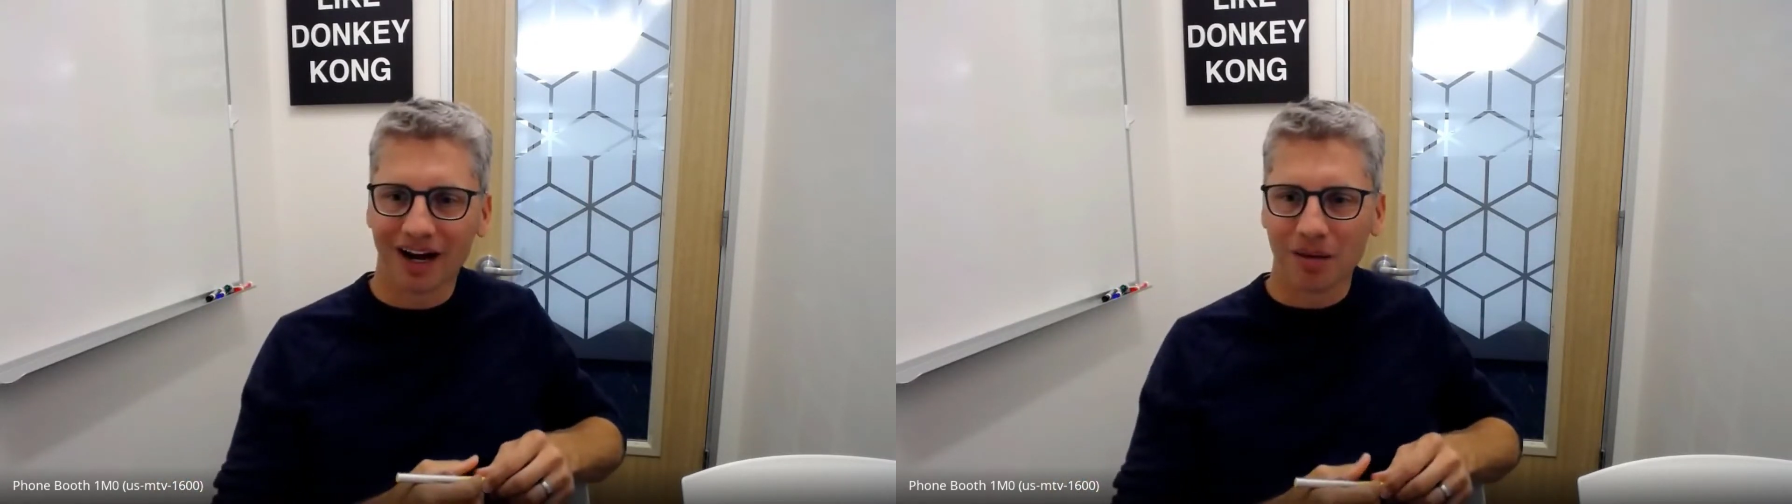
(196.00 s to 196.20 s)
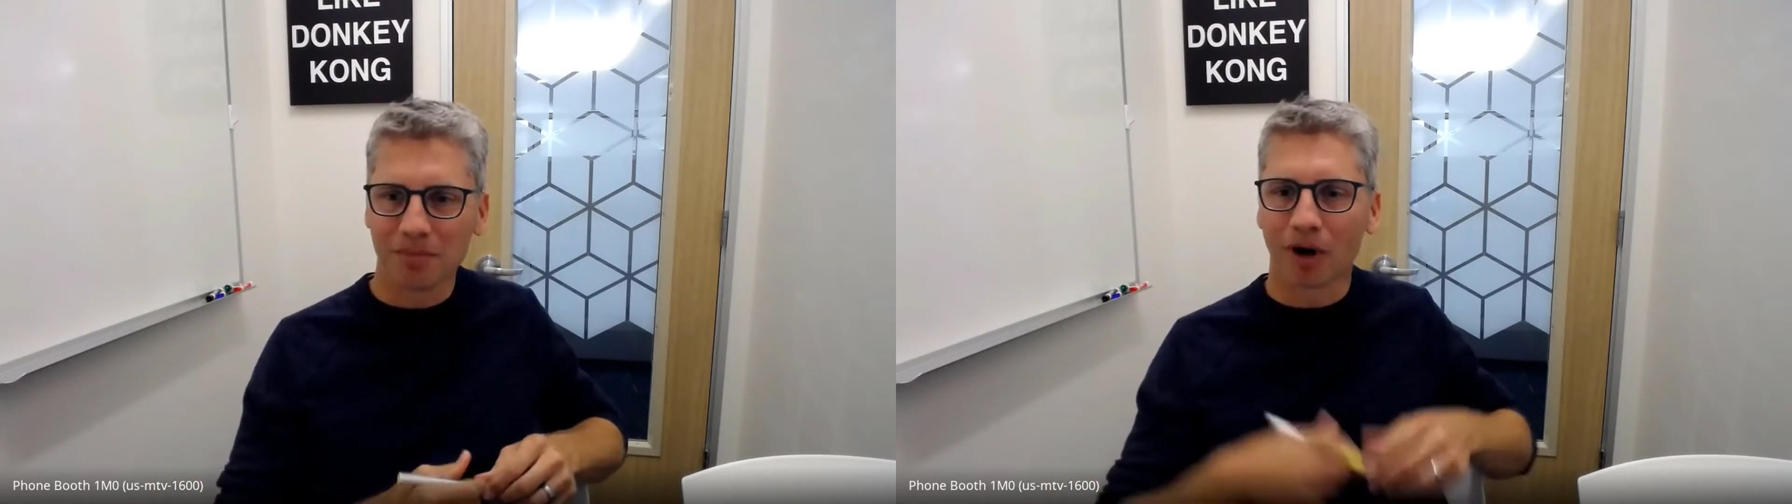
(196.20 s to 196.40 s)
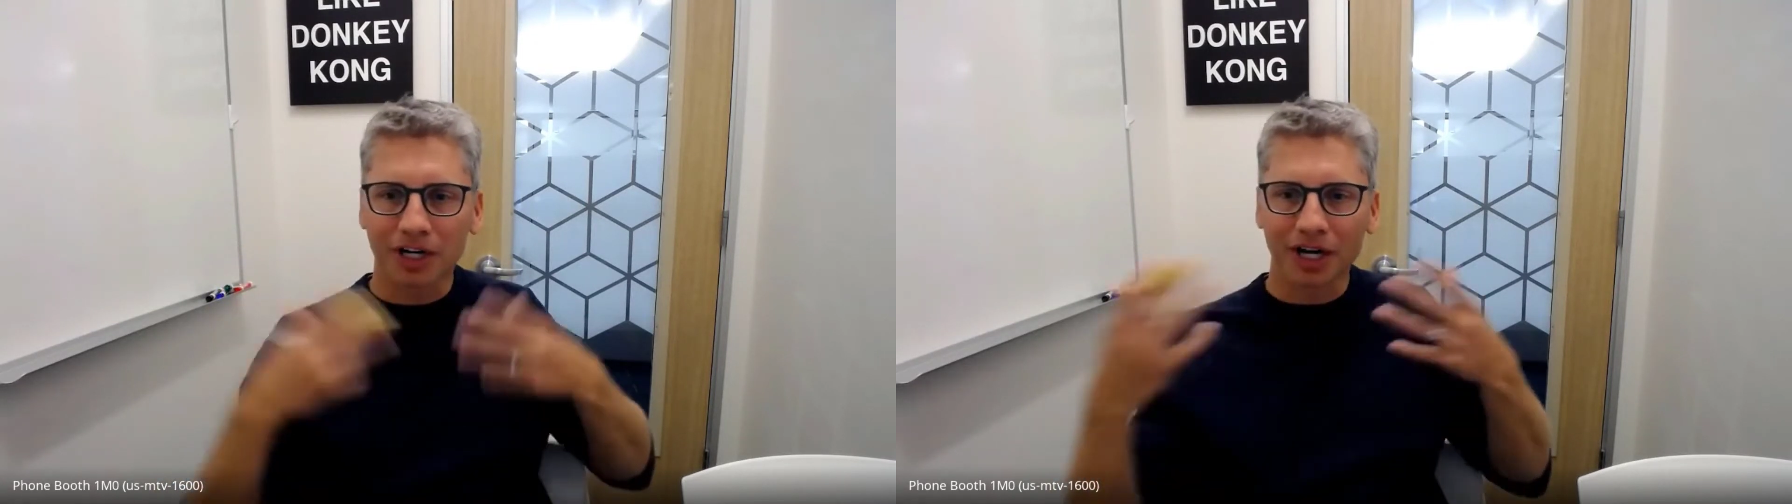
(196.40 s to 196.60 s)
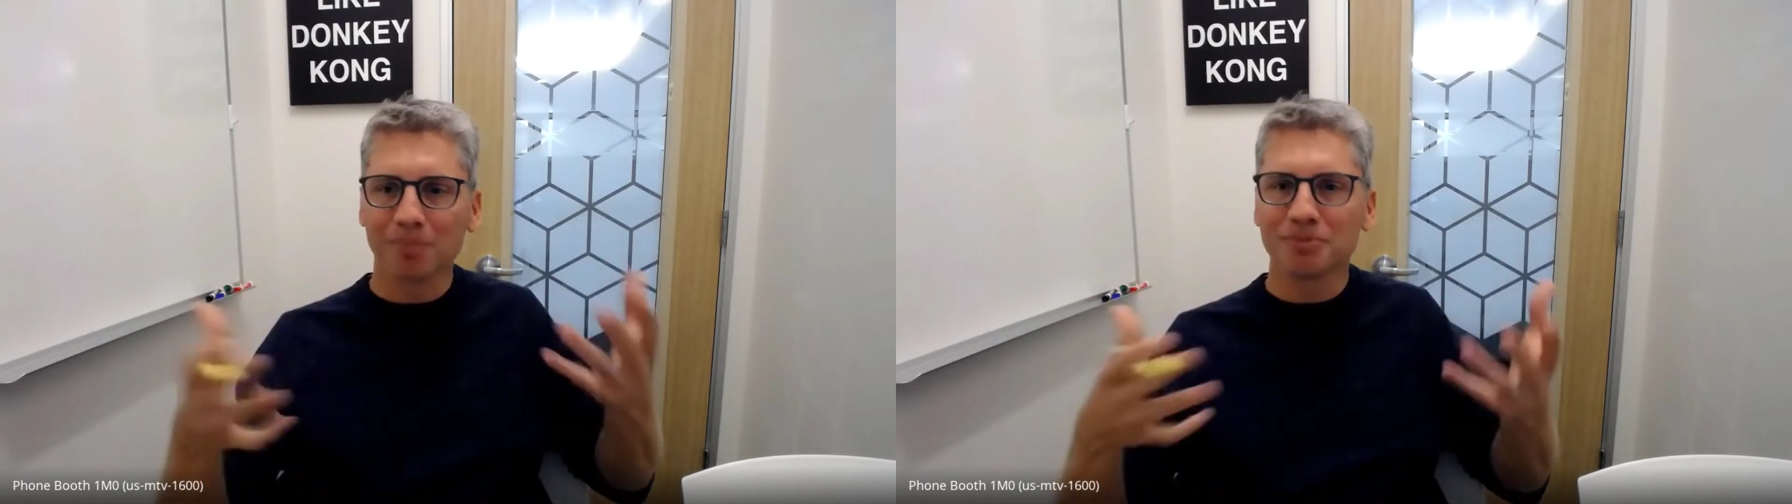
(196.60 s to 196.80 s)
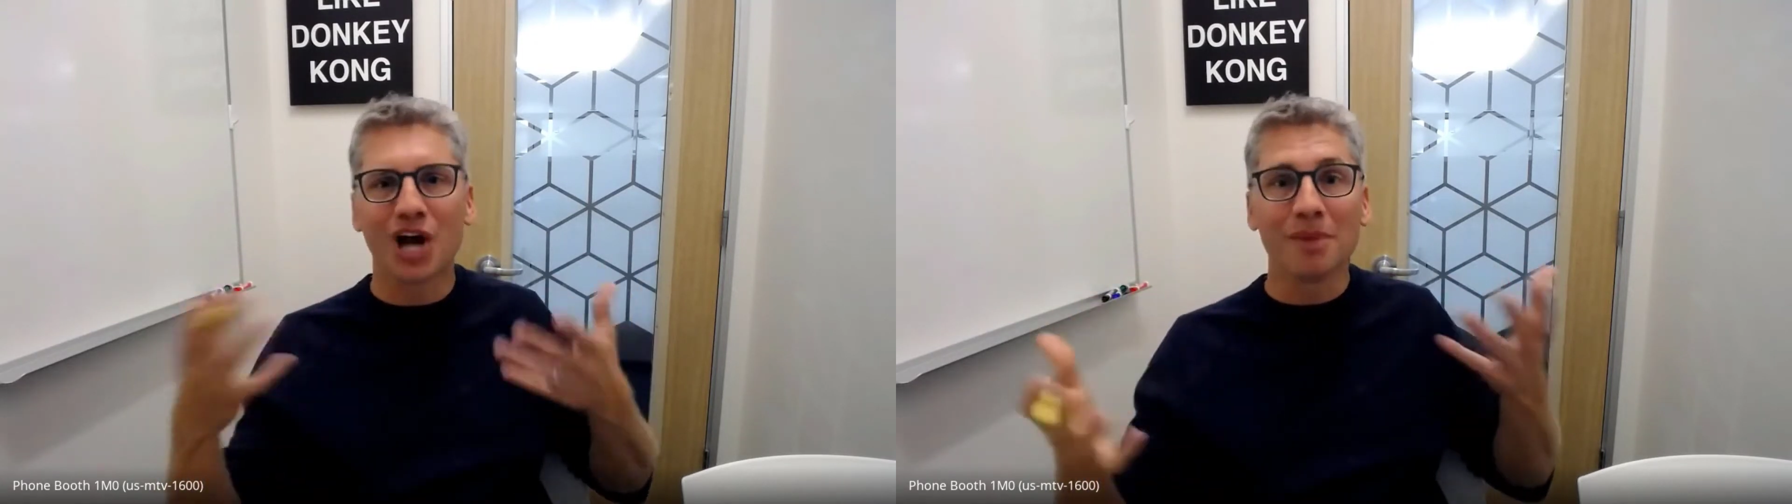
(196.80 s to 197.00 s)
mark it
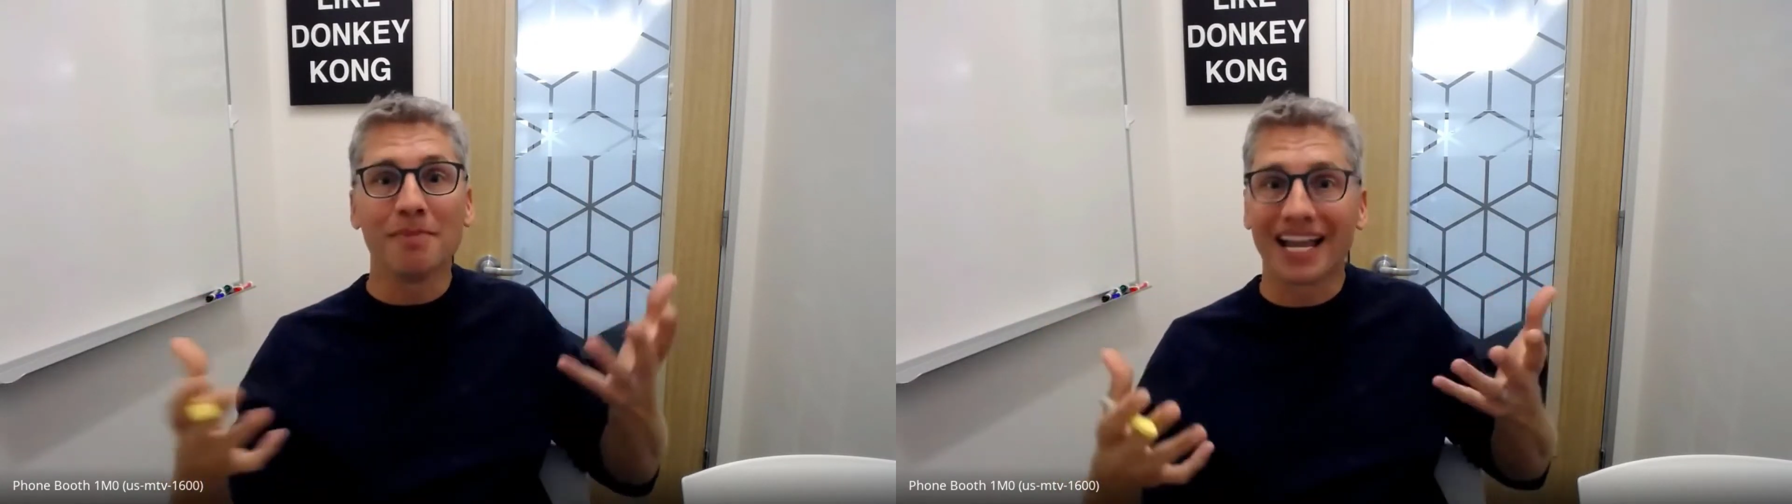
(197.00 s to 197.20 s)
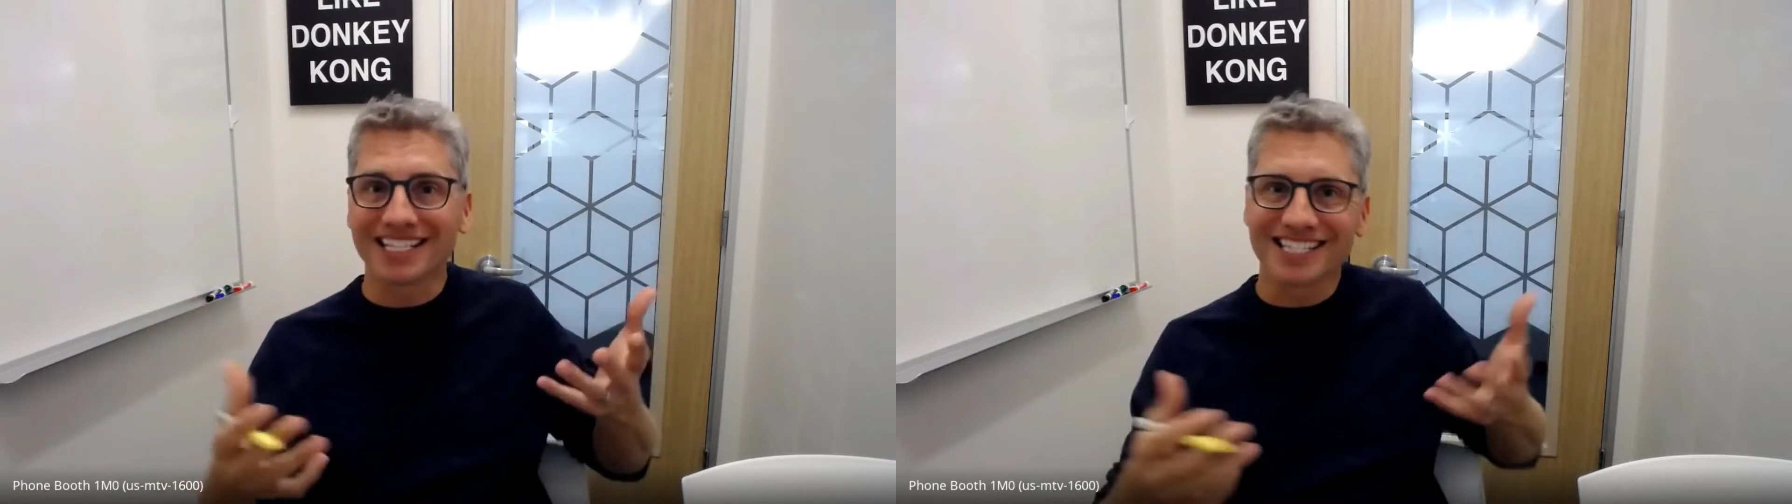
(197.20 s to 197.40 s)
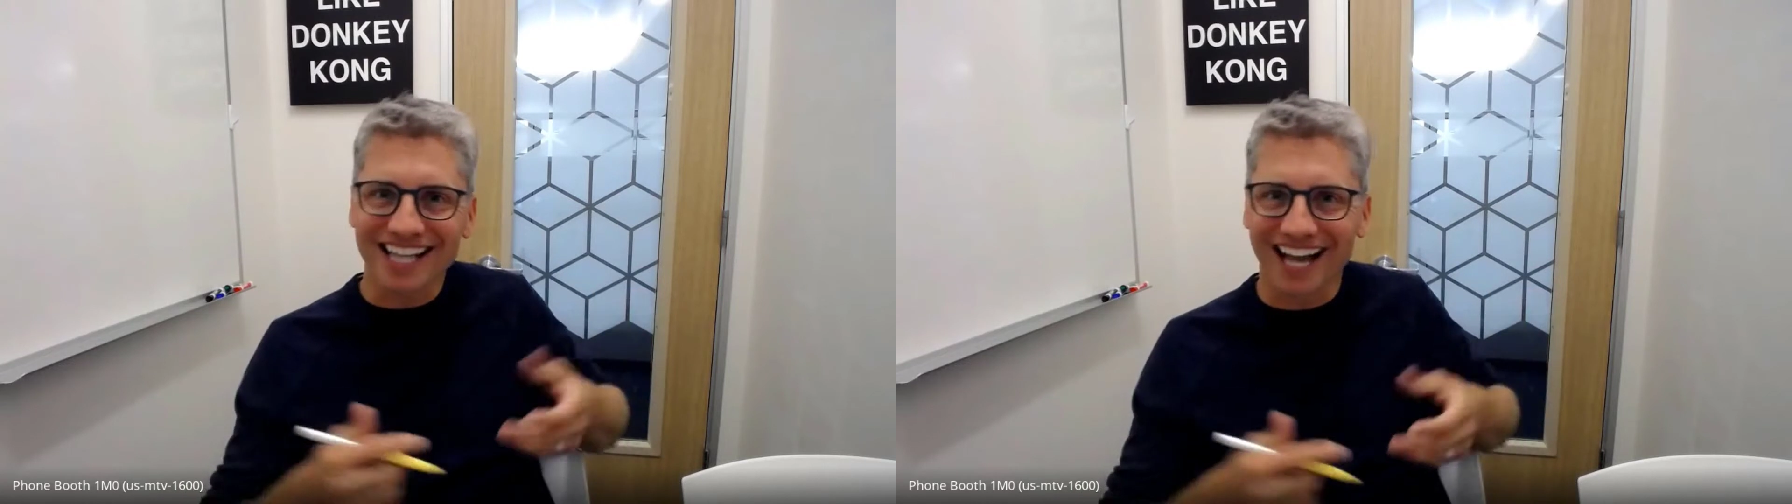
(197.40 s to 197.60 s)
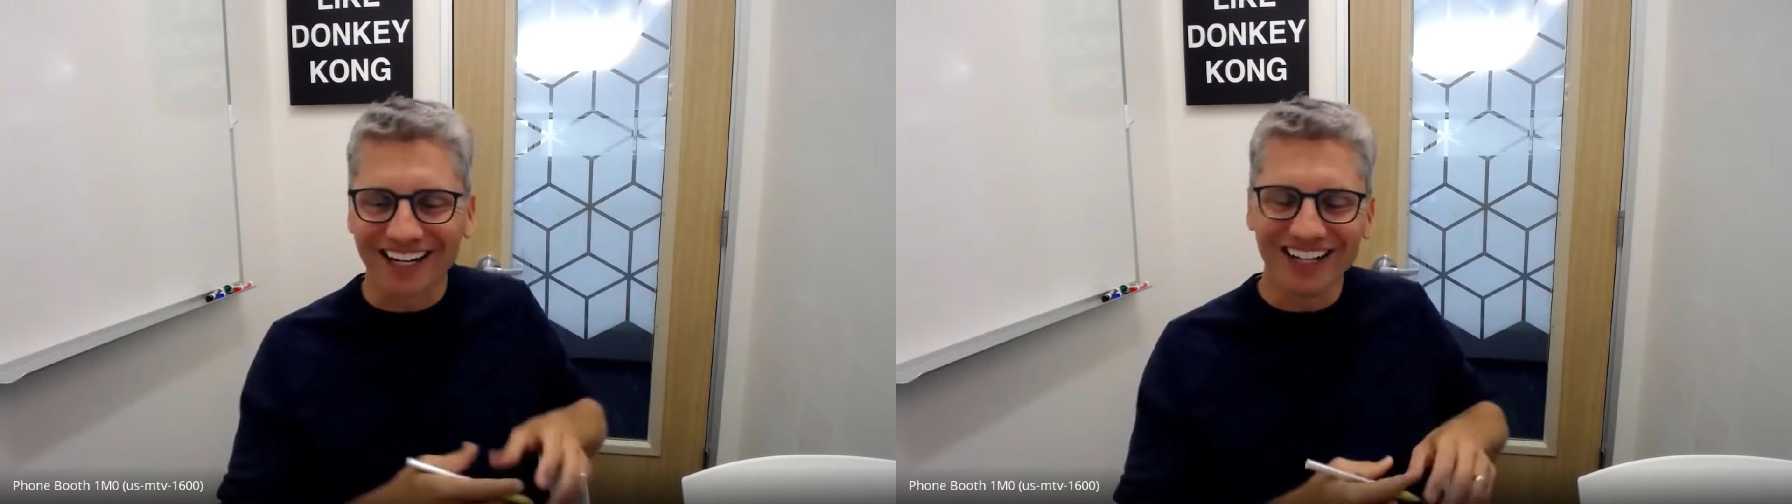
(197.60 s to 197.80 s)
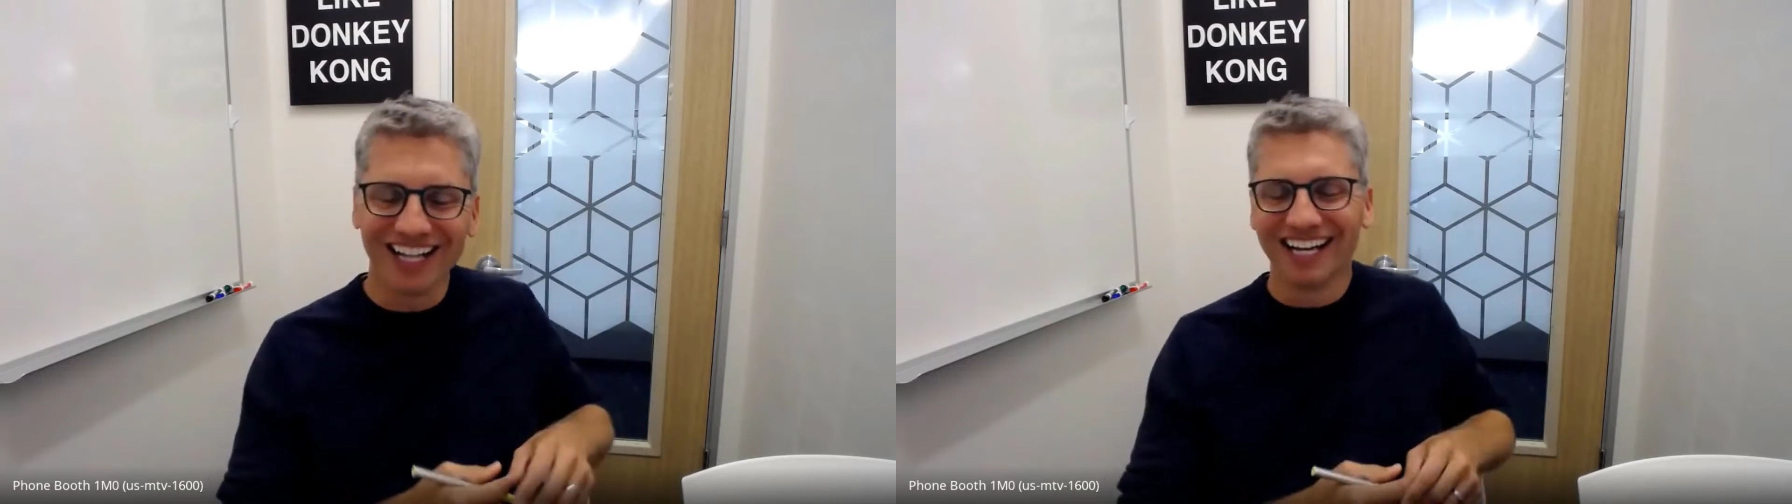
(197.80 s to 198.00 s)
up John Madden
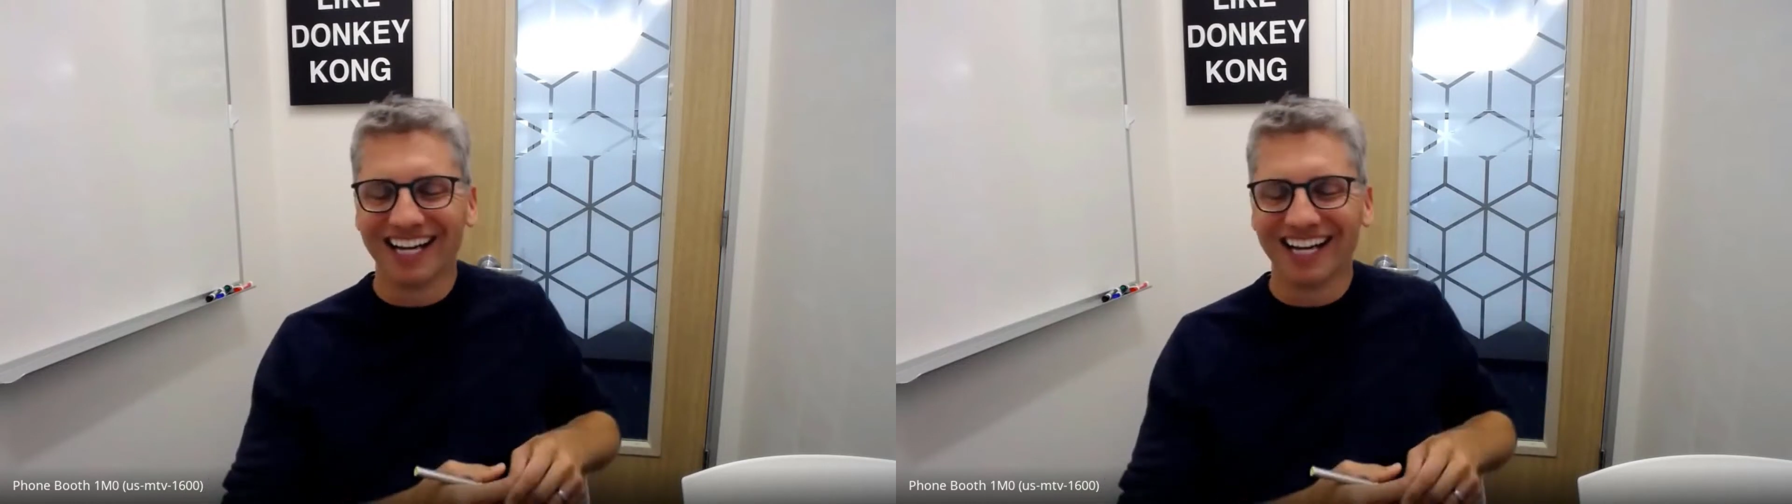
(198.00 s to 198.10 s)
style